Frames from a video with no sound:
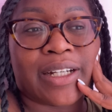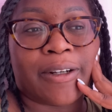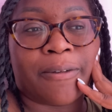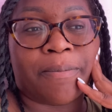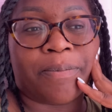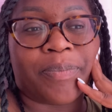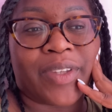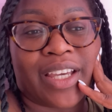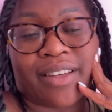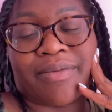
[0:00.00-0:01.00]

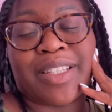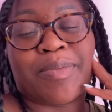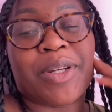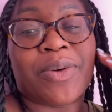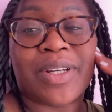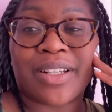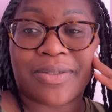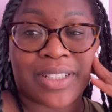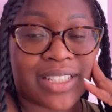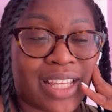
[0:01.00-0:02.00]
Yeah, it's been a
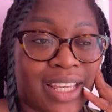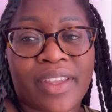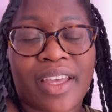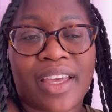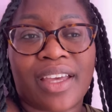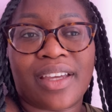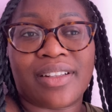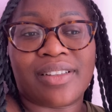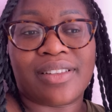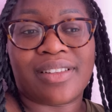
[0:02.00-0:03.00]
wonderful stay,
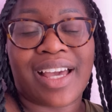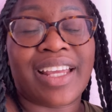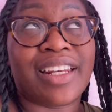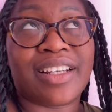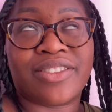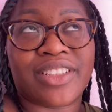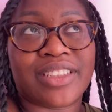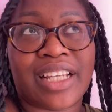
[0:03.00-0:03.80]
and I loved it.